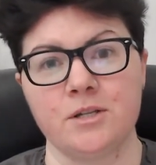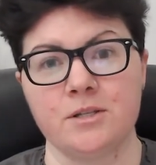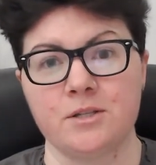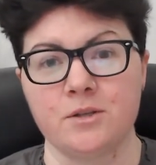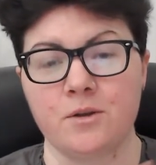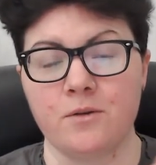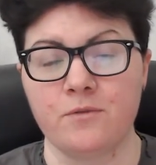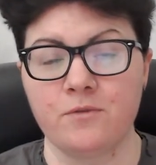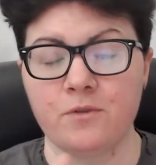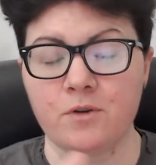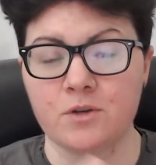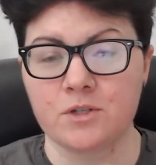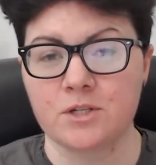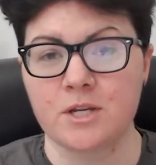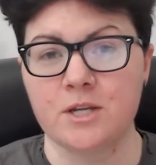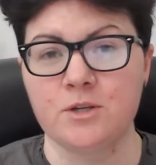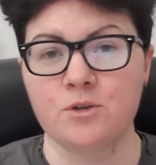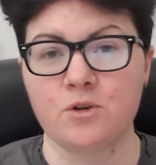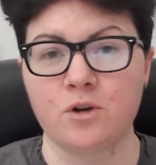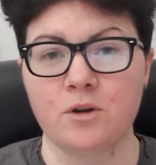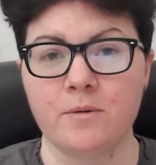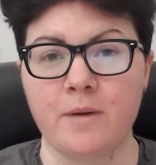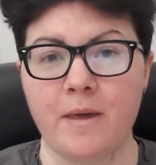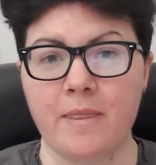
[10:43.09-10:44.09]
So first I
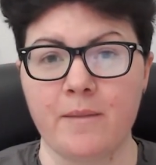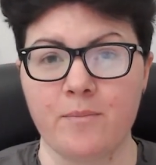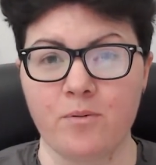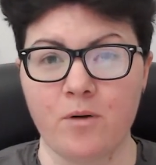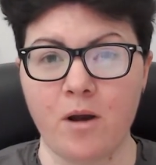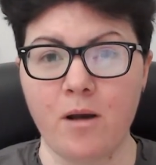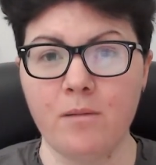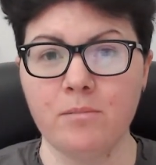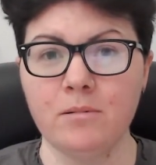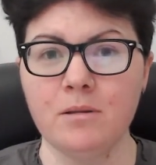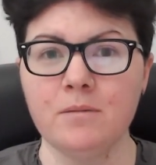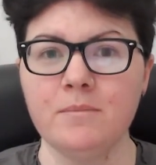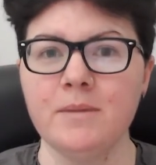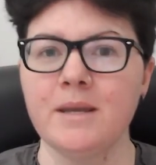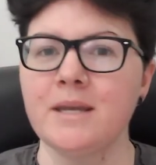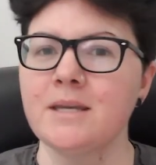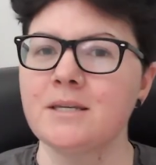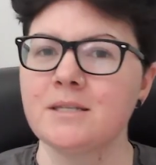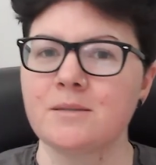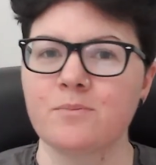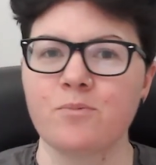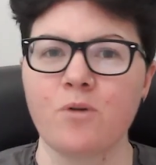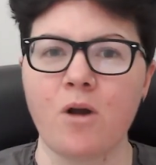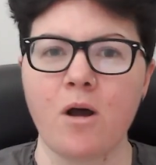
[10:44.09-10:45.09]
talk about the problem. Here's
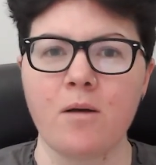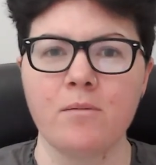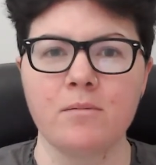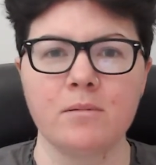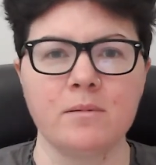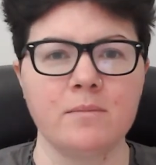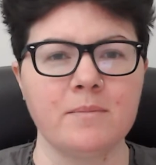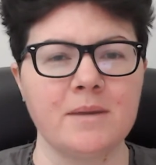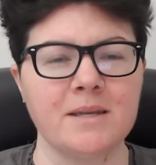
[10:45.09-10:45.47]
the problem.